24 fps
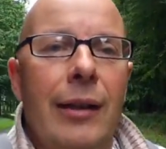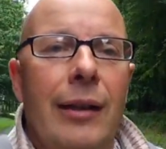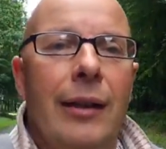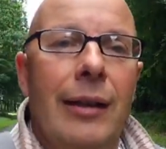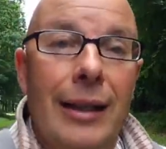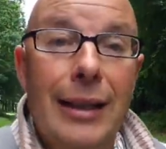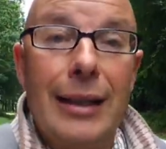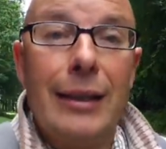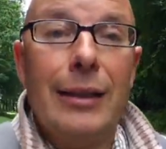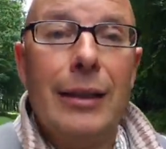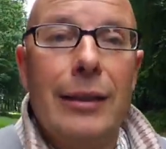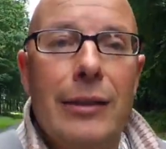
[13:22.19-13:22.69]
and
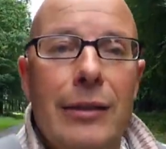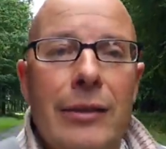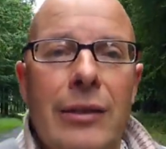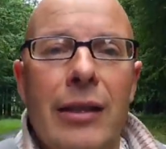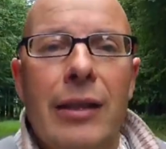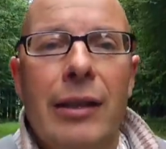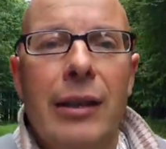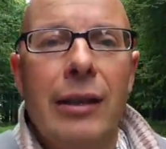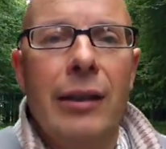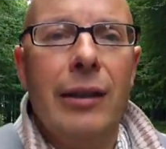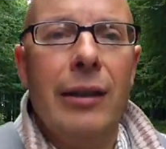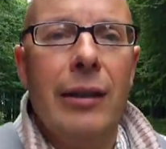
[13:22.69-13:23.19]
England
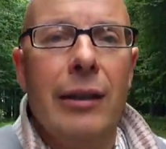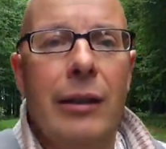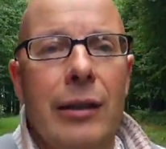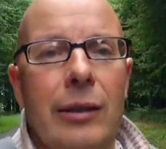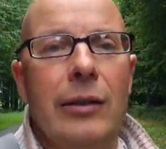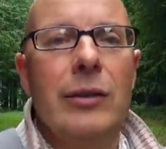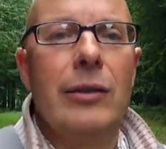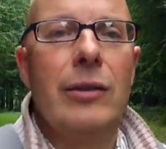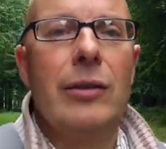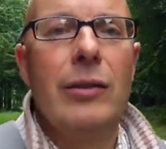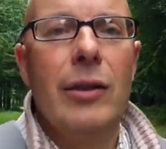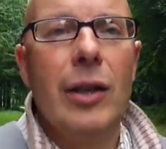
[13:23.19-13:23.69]

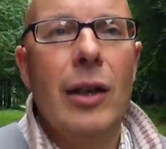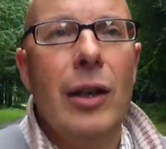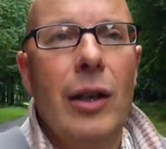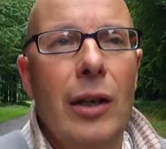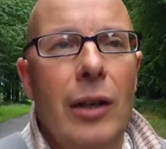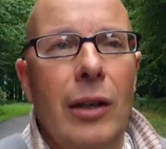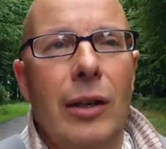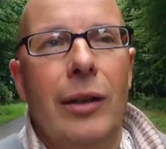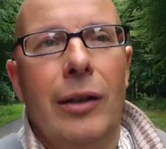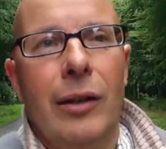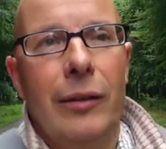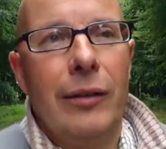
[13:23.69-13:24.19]
and
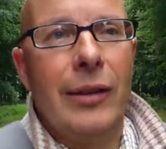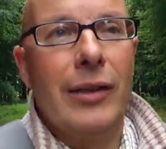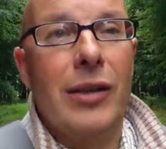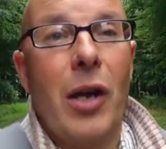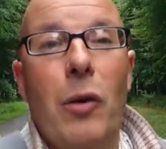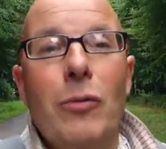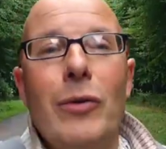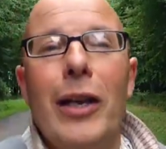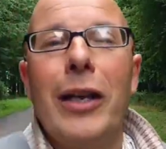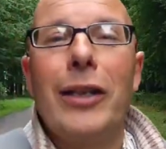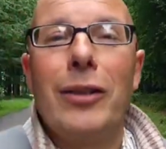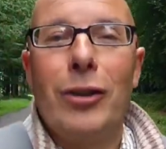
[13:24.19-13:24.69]
this
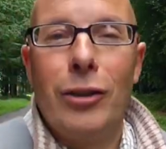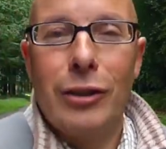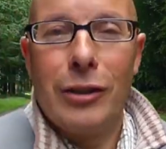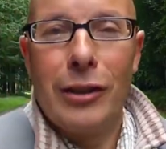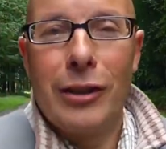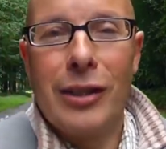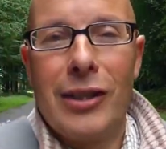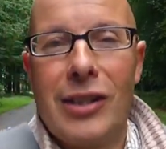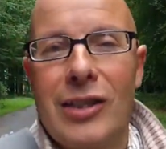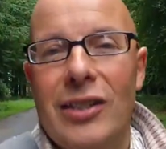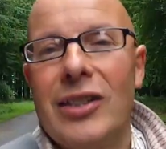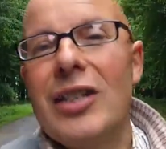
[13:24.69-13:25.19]
whole nation
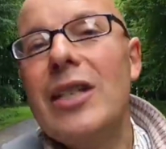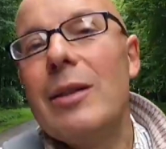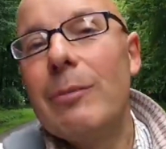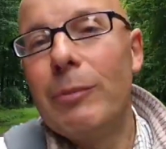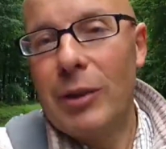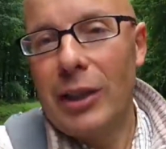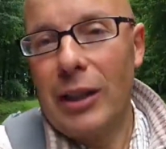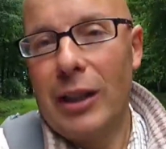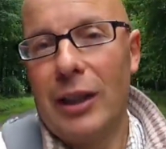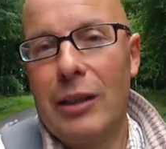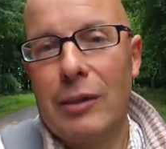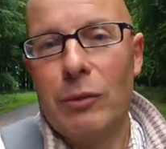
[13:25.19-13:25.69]
is
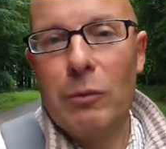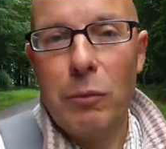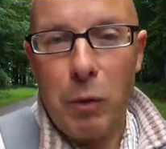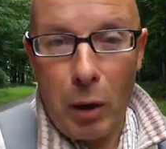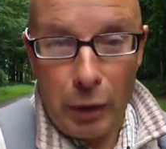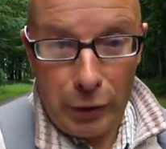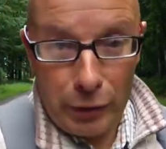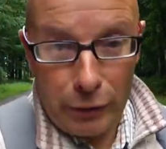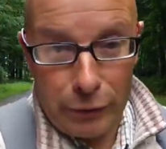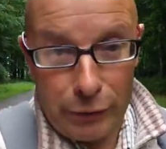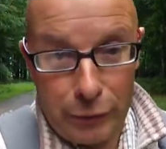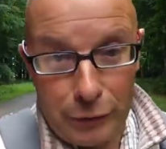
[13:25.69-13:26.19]
steeped in
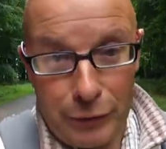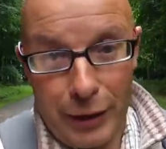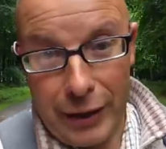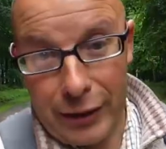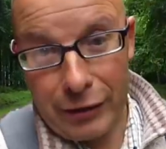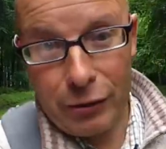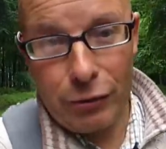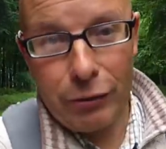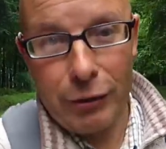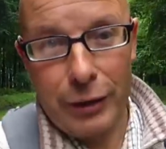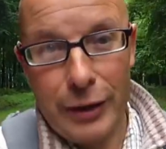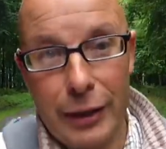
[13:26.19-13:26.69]
wonderful
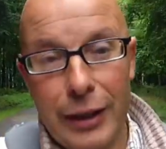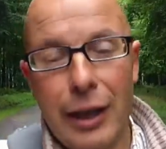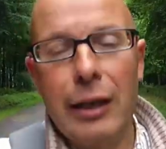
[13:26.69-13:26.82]
history,